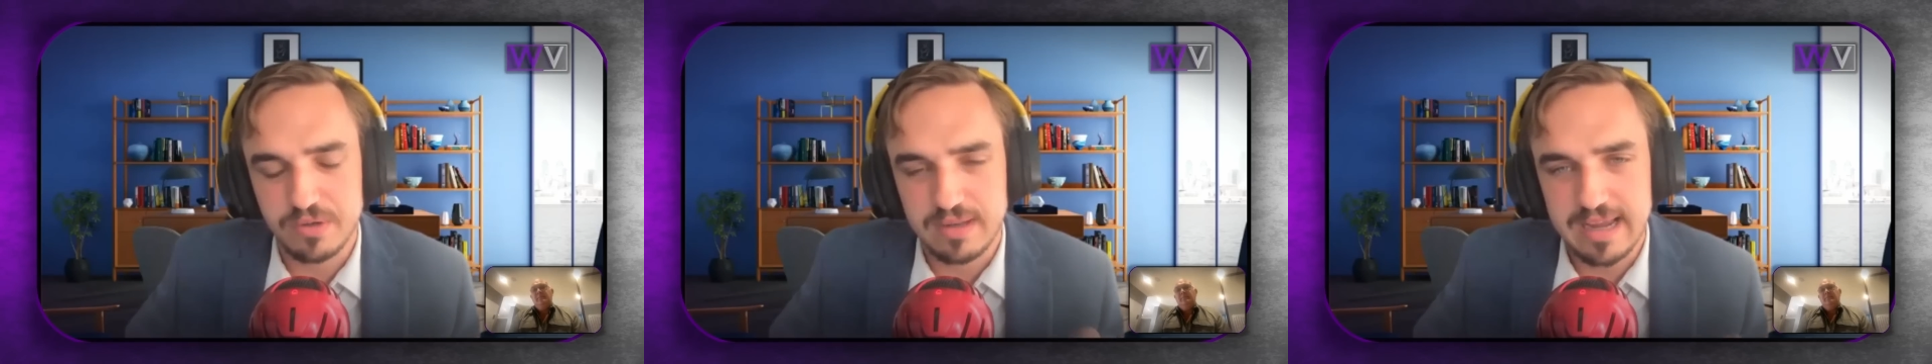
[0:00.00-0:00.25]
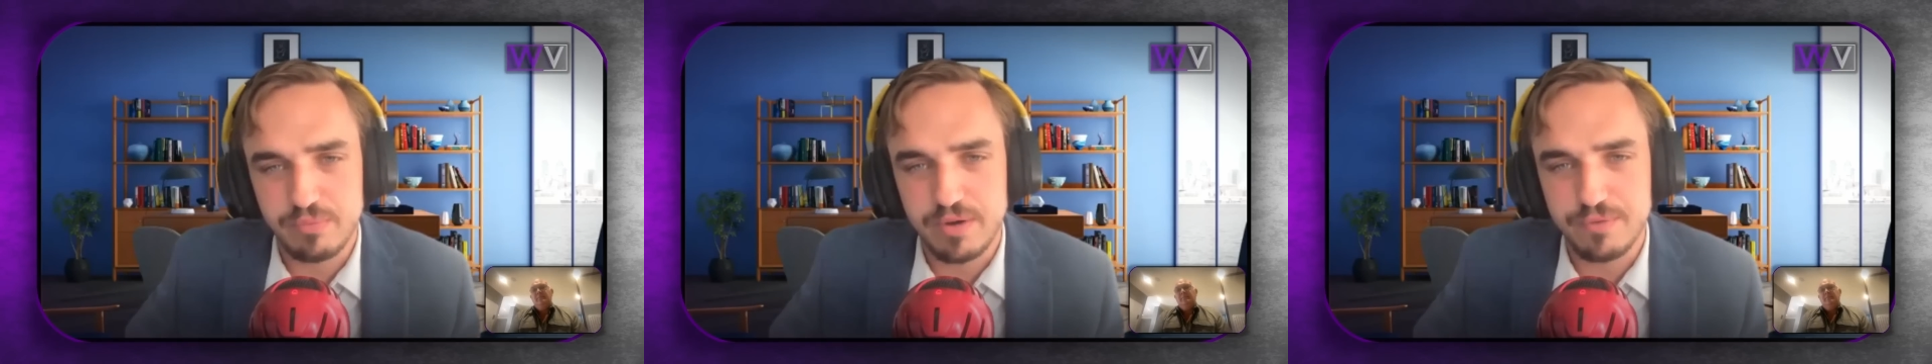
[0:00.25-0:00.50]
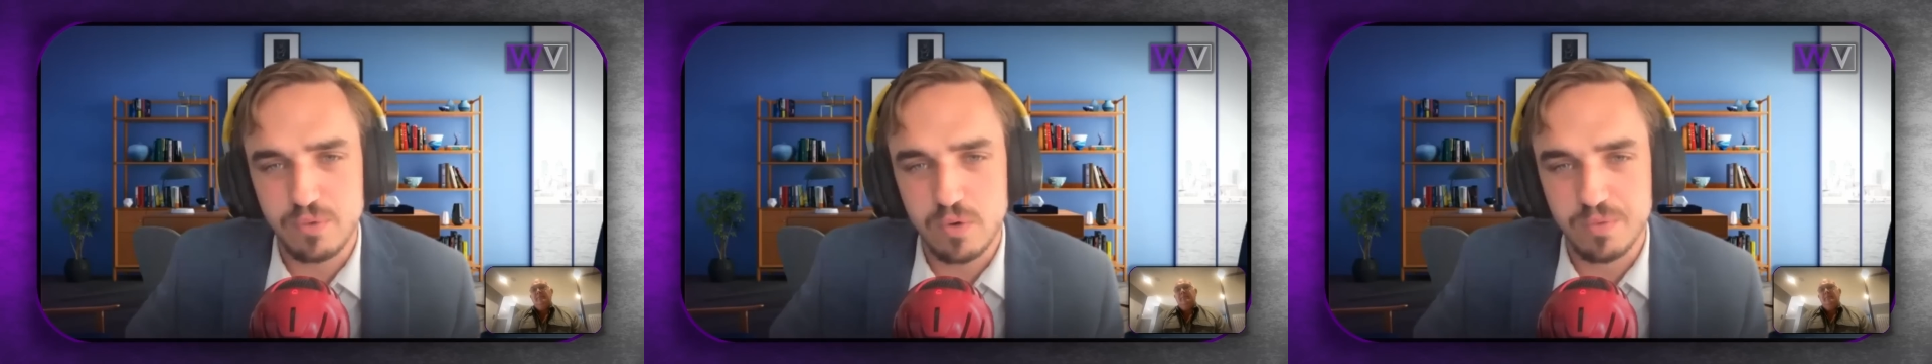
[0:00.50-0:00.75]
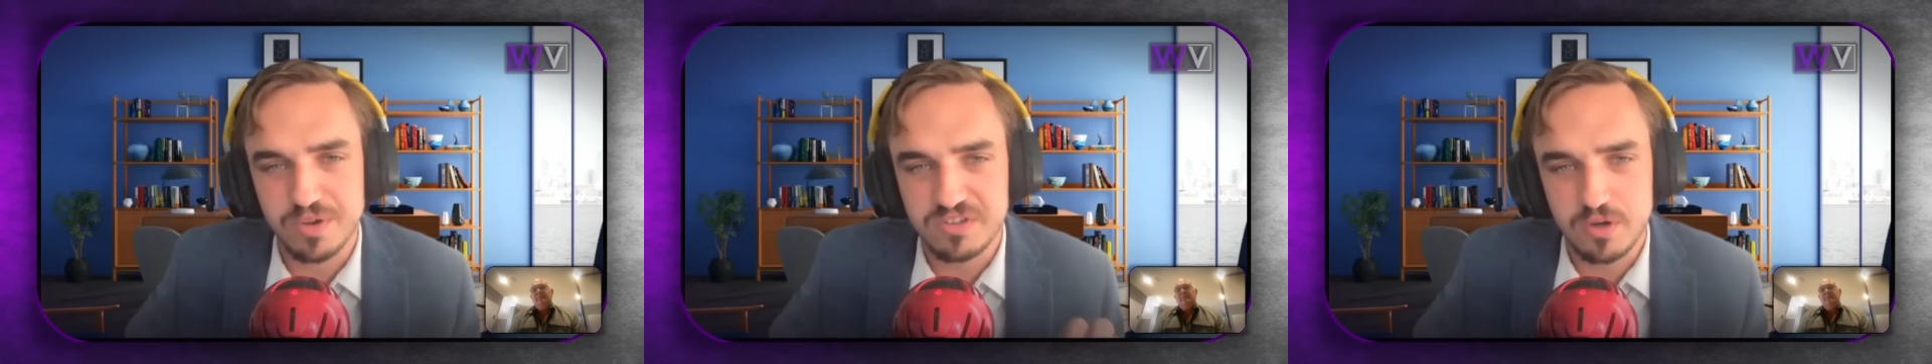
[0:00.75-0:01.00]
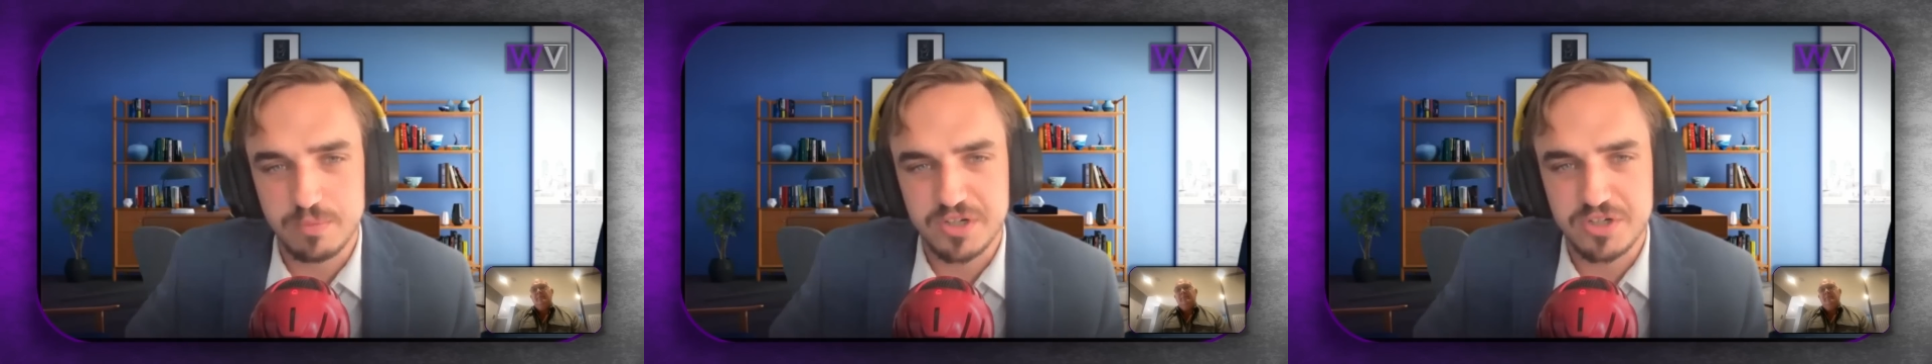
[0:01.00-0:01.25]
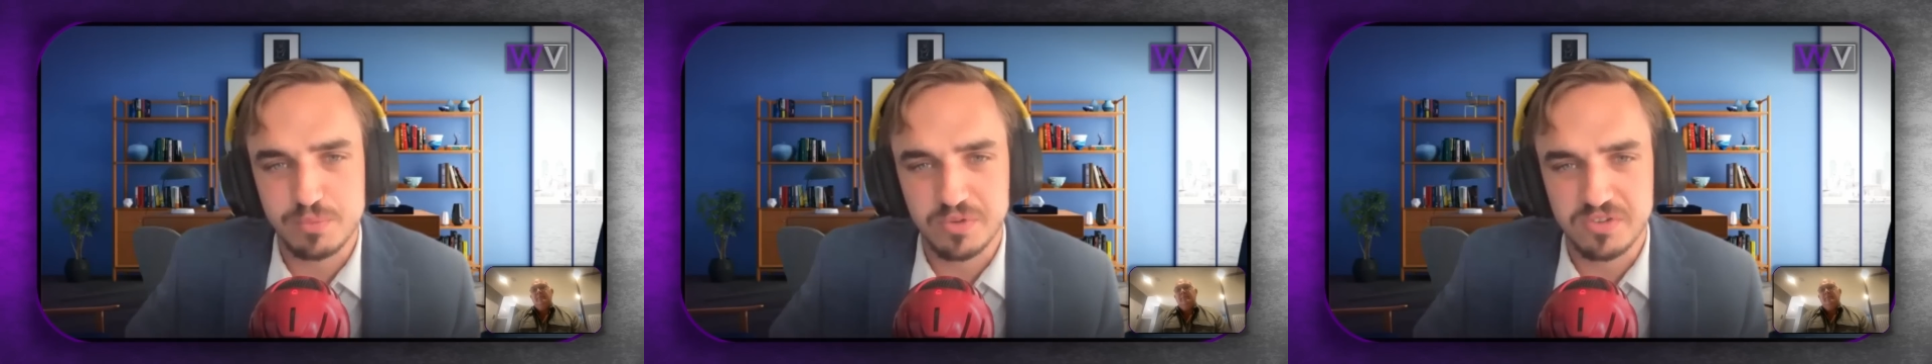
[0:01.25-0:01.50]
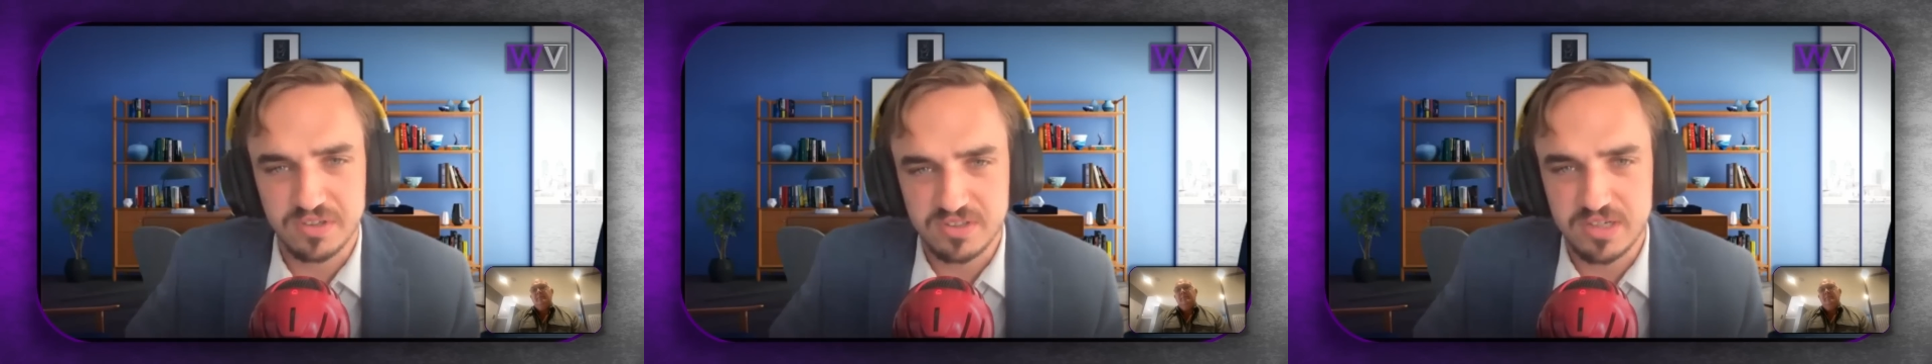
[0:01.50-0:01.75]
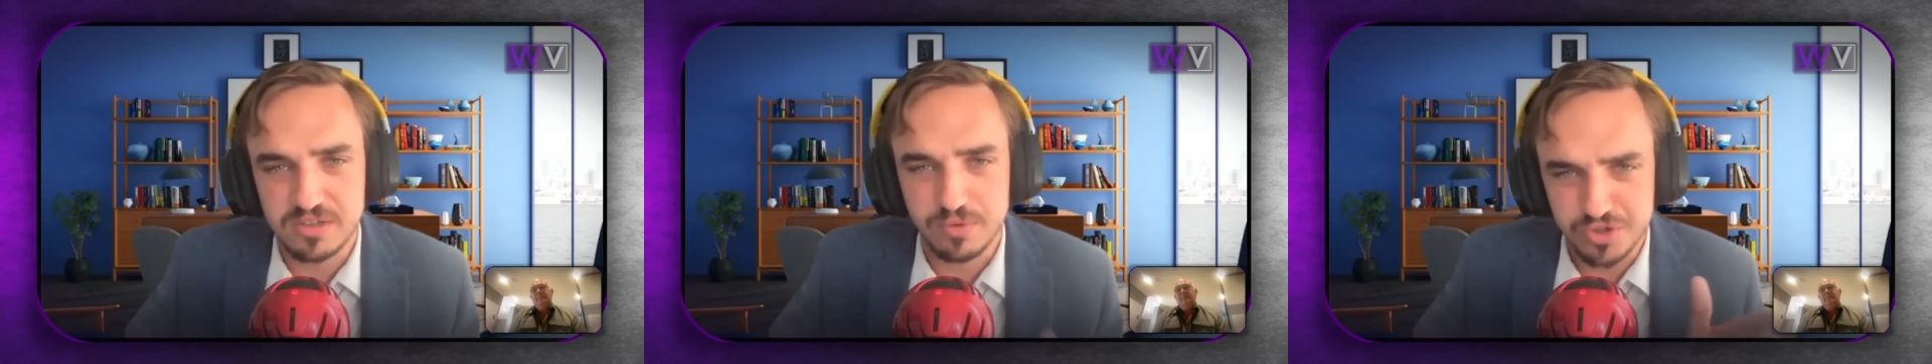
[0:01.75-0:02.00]
land reform was so much more
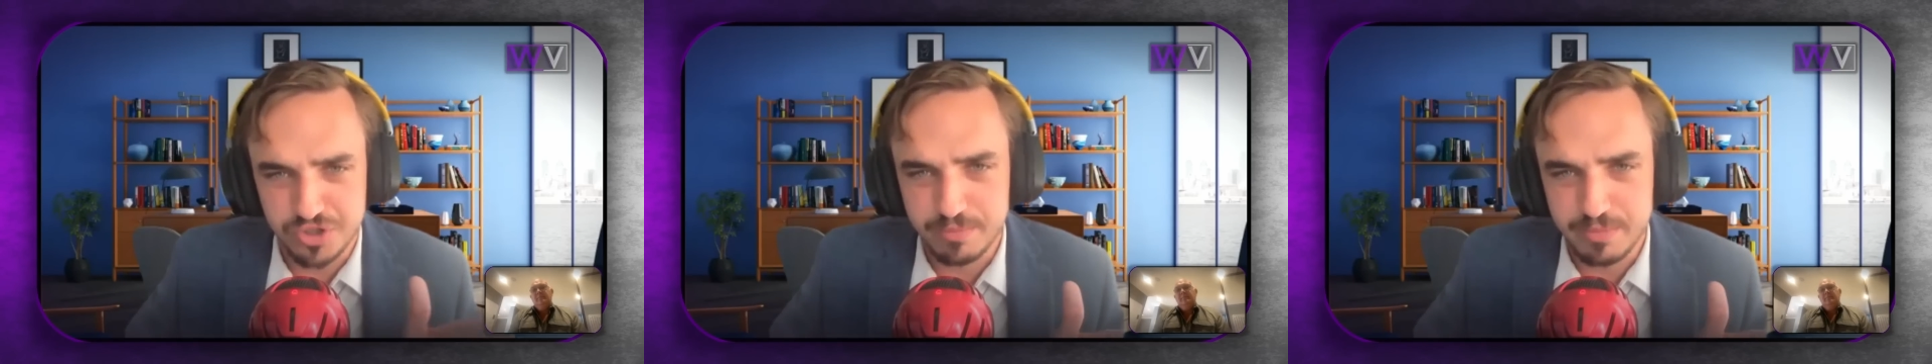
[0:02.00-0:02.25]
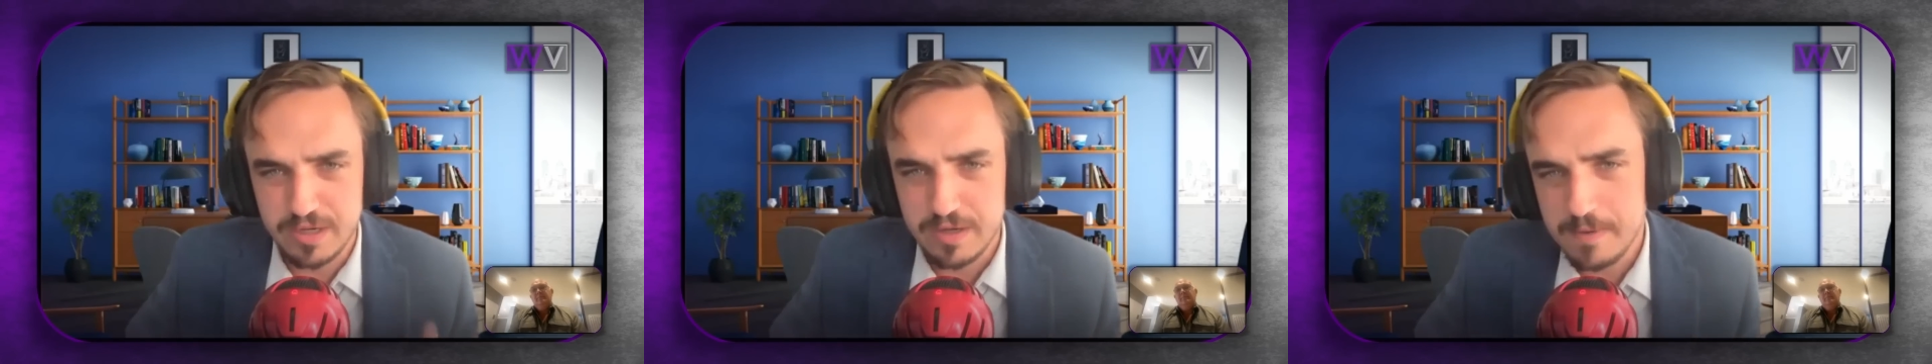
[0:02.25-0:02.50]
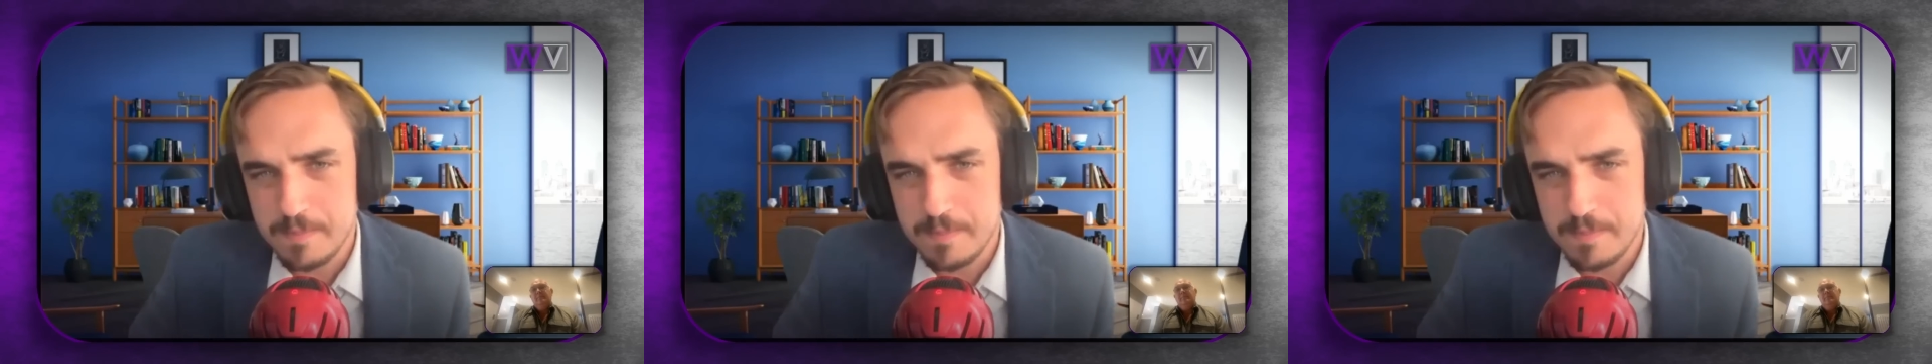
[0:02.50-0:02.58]
successful in Germany?